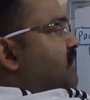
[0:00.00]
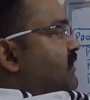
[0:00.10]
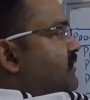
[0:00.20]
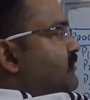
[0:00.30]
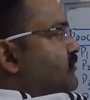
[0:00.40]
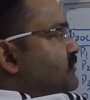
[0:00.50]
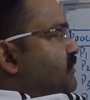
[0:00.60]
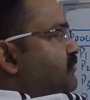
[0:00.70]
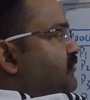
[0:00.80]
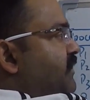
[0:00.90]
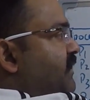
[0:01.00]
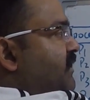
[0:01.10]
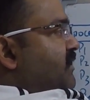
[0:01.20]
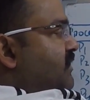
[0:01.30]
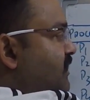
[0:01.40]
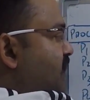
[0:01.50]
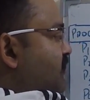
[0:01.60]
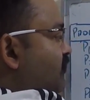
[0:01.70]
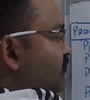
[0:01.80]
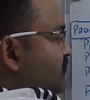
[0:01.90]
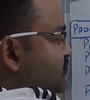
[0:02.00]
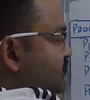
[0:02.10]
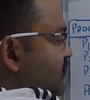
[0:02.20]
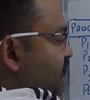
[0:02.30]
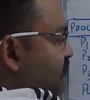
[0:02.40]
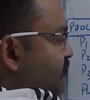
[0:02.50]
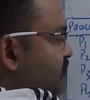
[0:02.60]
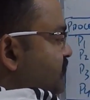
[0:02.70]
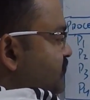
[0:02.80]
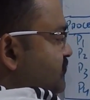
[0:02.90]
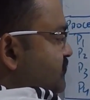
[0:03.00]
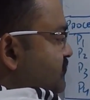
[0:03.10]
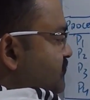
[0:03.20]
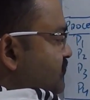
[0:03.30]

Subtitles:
It goes up to 8. And how much is left for this?